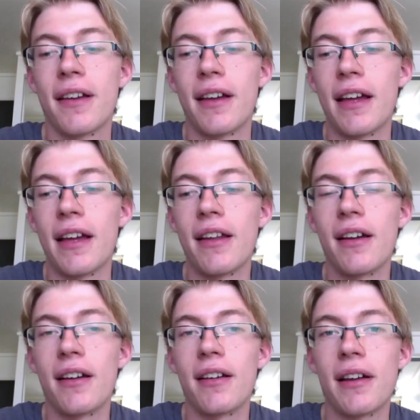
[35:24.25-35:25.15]

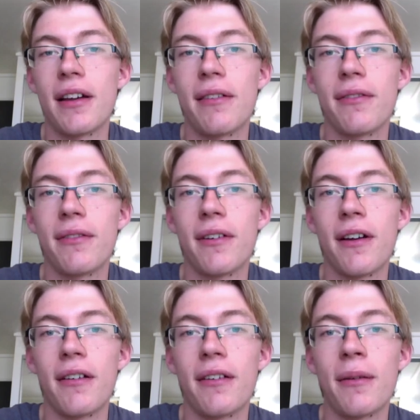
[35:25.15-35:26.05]

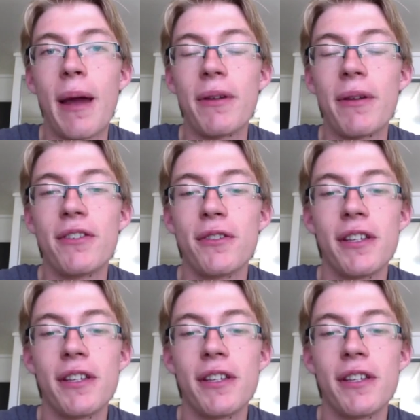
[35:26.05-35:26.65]
I'm happy to do